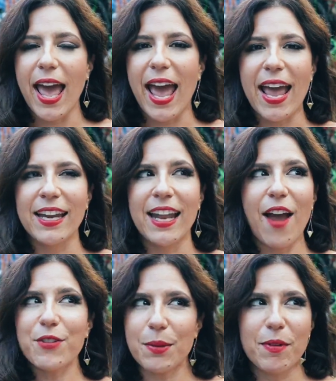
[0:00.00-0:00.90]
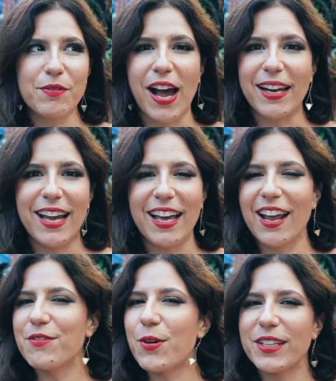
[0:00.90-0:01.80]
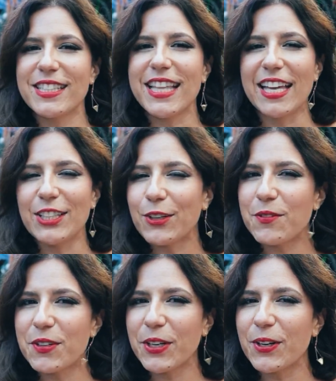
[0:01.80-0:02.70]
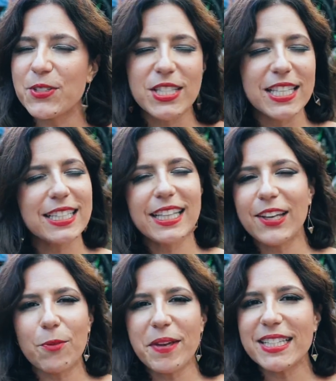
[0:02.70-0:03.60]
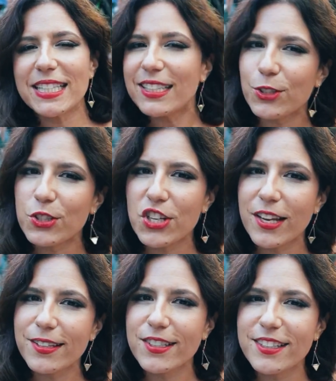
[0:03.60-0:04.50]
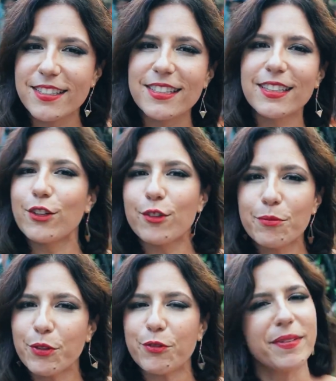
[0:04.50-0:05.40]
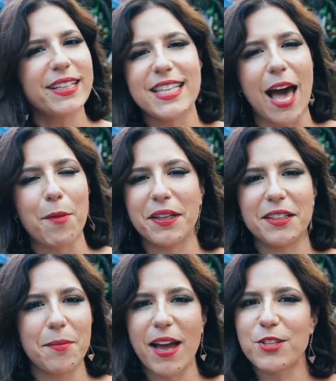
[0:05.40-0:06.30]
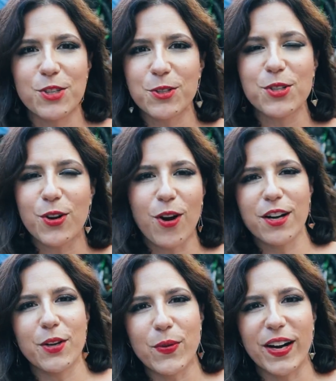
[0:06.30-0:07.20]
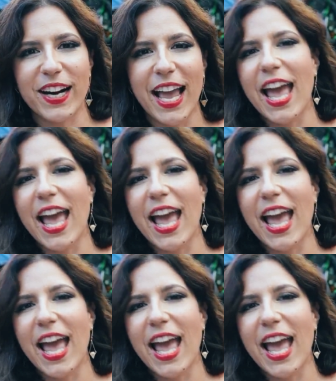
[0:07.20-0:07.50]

And every time I've gotten on, I've noticed that year over year, just these little bits, little changes, little improvements happen. The Imagineers are hard at work.